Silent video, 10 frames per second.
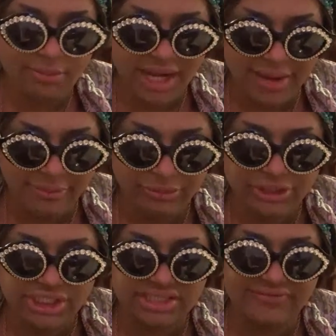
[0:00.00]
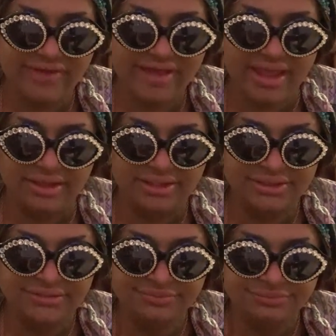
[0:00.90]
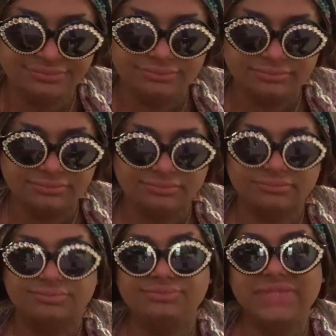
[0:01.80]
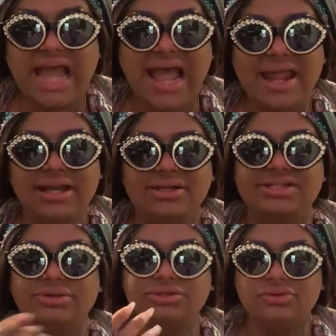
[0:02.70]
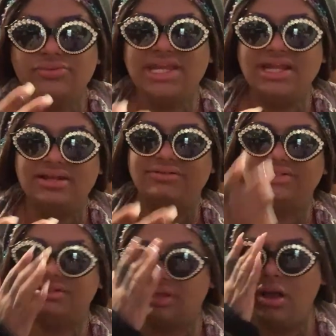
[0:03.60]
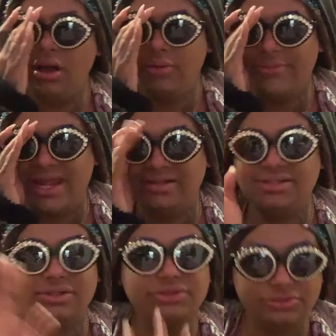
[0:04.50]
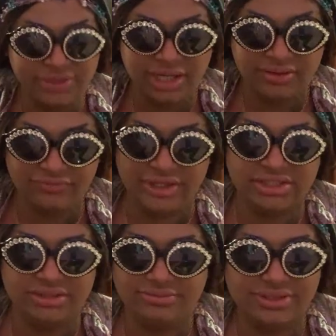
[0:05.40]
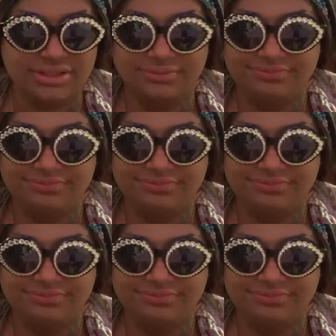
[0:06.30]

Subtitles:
I'm appreciative of it. That and social media and just, oh man, social media and friendships.